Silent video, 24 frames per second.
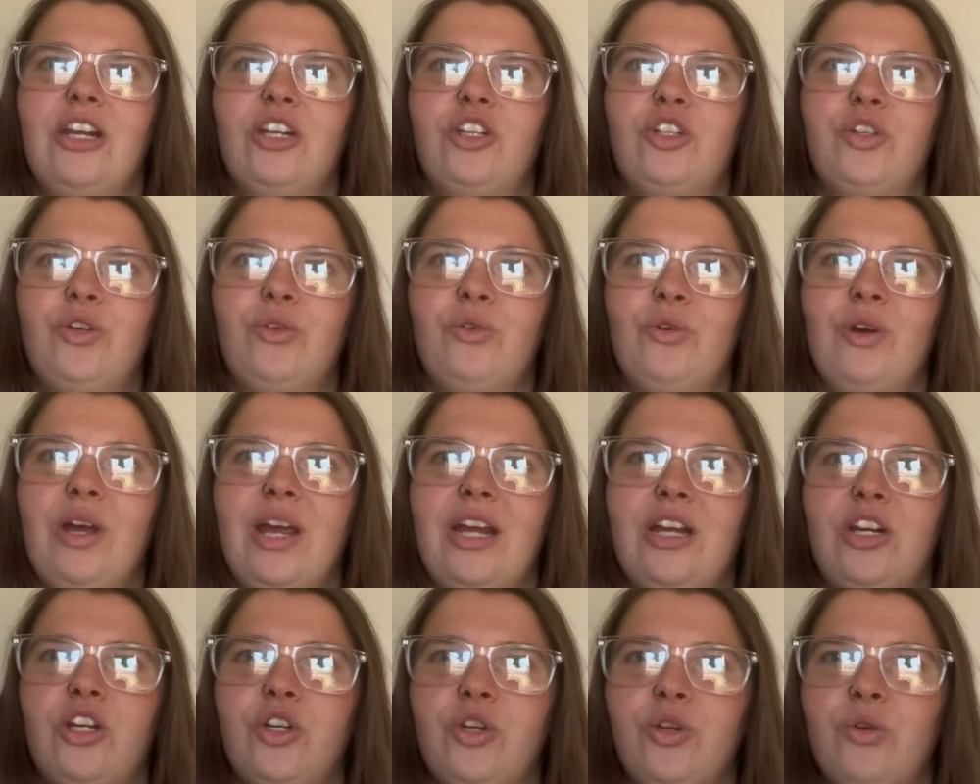to
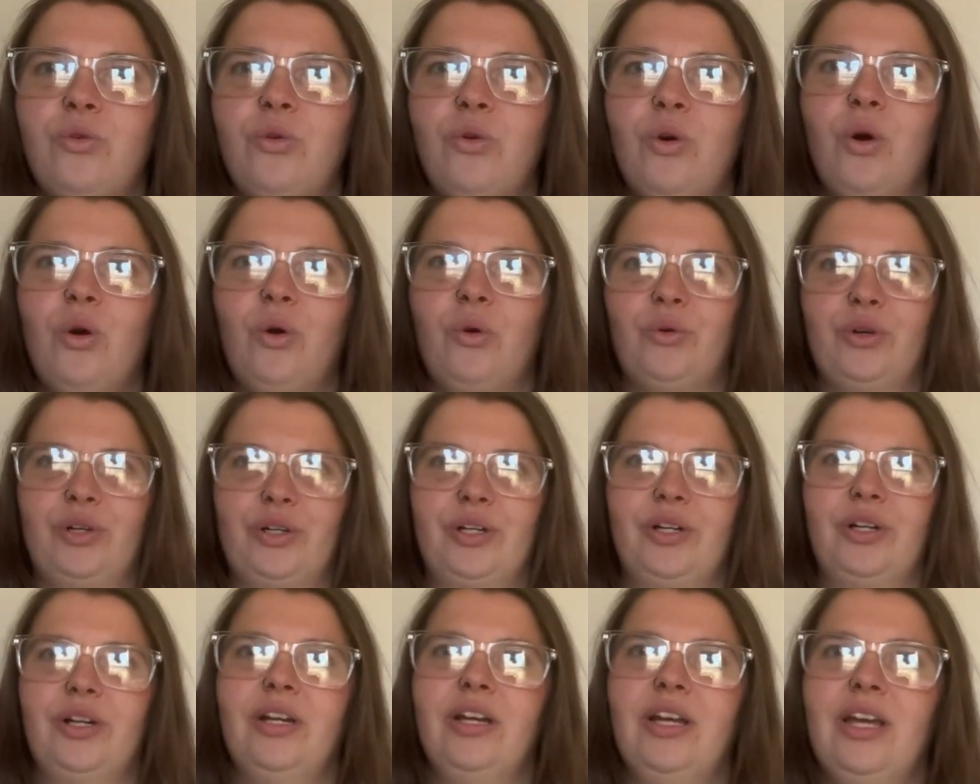a new
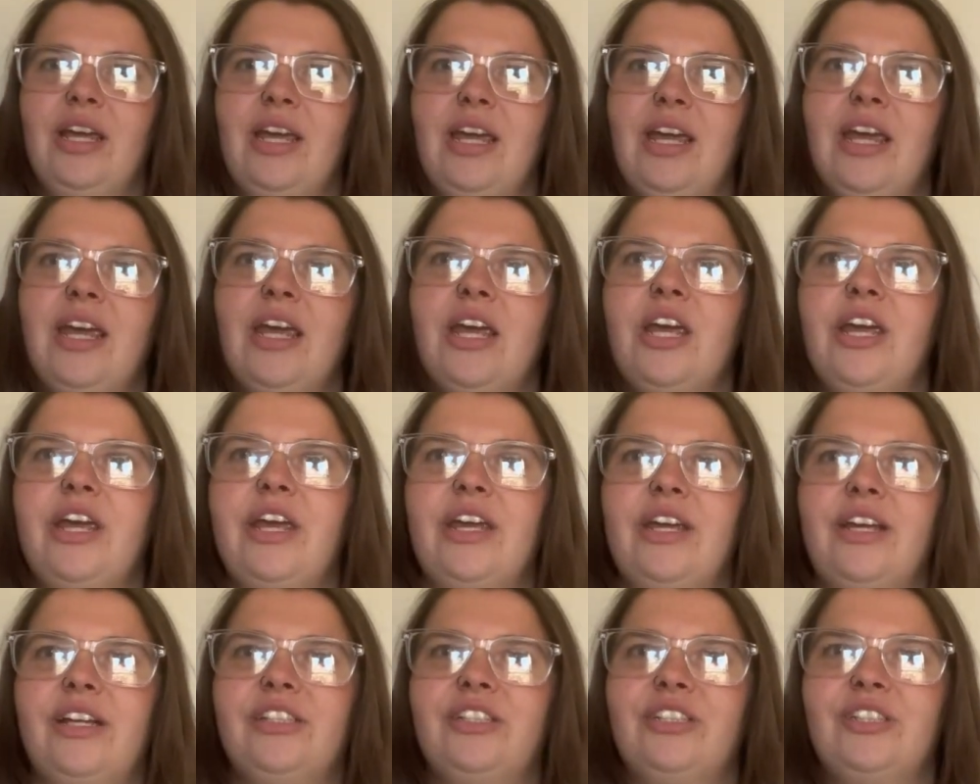owner.
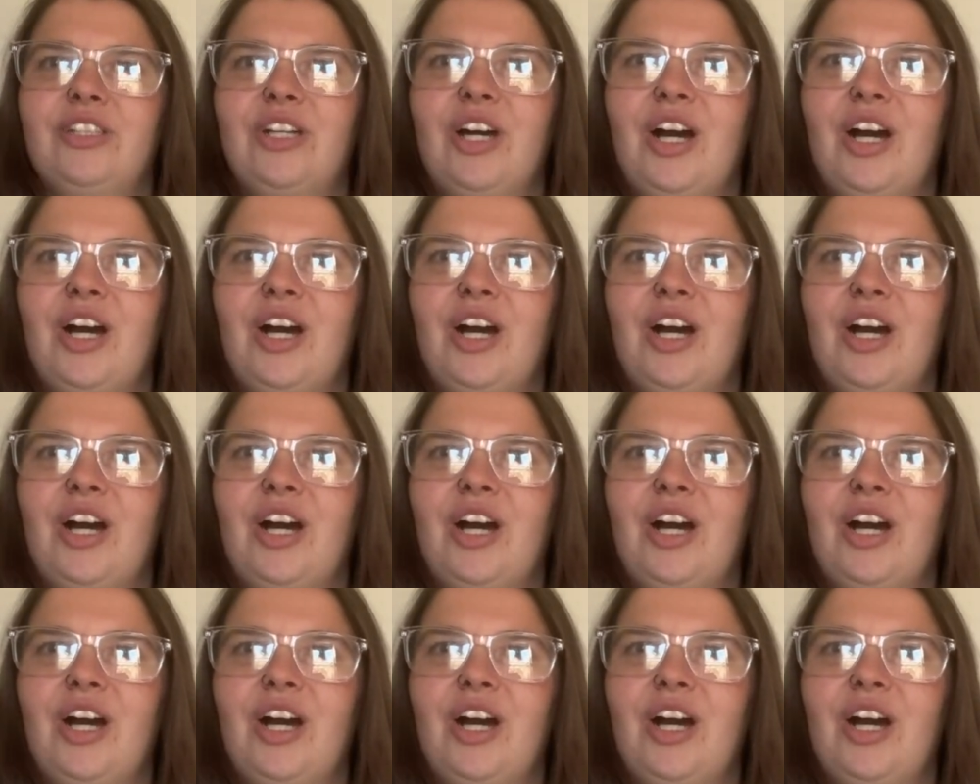It's